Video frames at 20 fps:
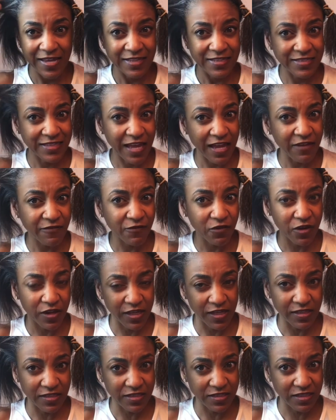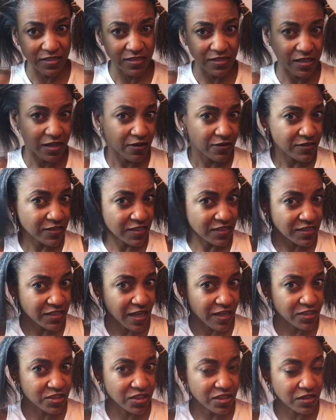say for instance, there's a
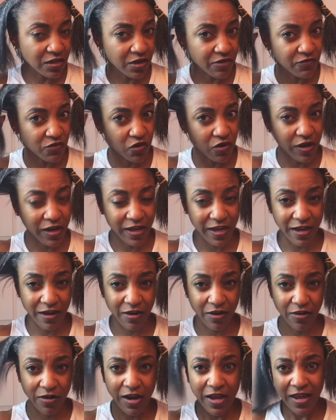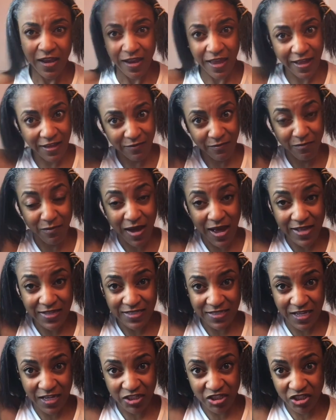section of your hair, like my
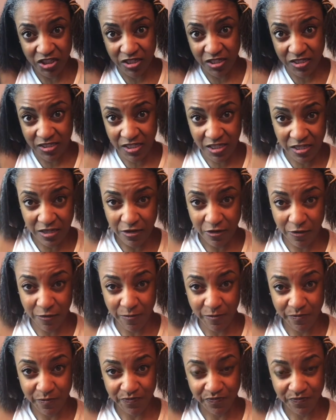section is here.